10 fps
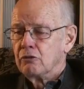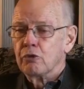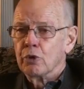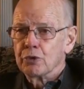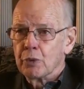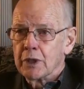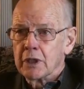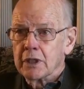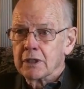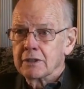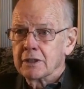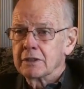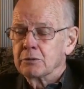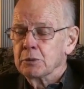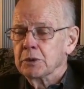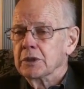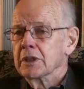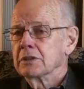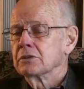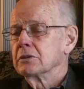forthrightly, I think, would be the
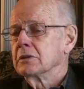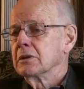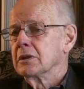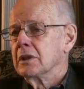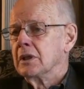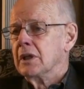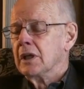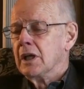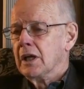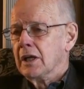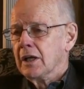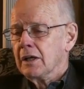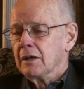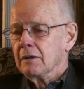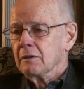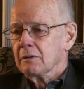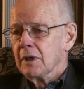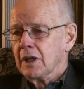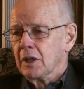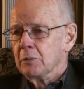answer. Uh,
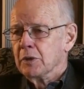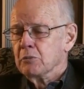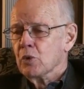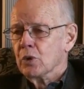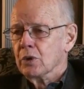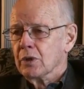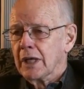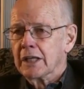a little bit more